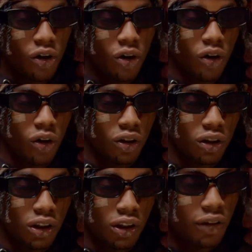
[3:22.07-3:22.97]

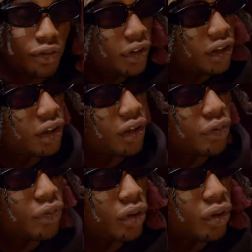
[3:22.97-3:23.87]
on the first day
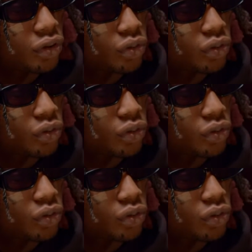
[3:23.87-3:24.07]
of August